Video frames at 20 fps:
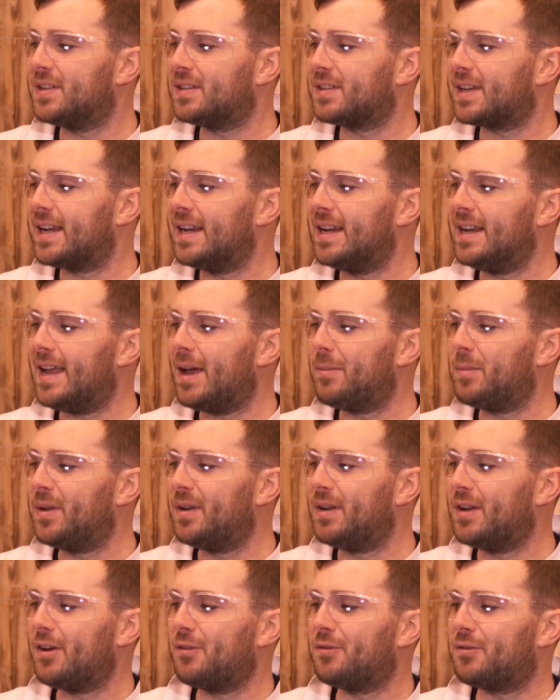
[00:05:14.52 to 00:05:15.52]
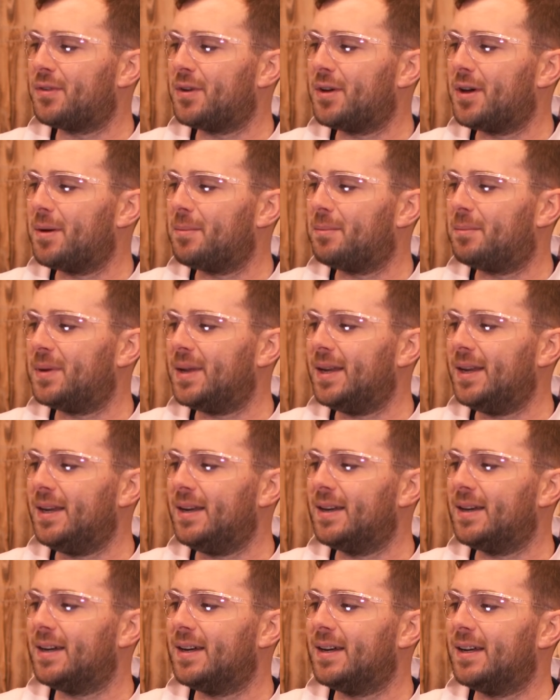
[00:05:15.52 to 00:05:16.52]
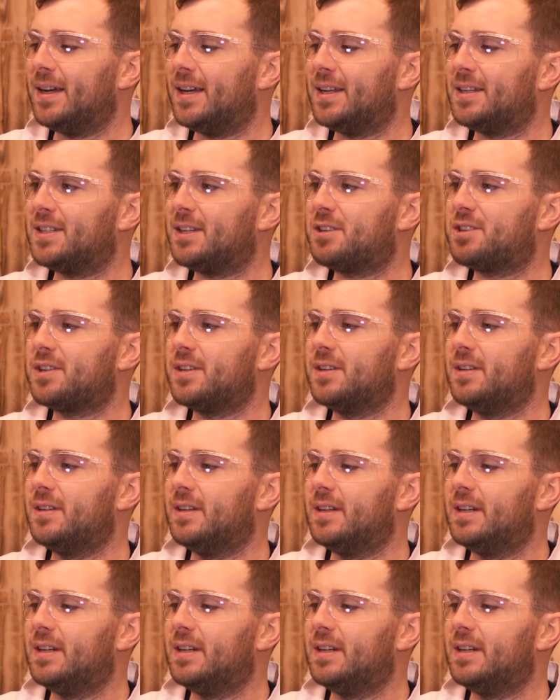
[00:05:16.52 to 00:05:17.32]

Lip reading: is a lemon verbena edition.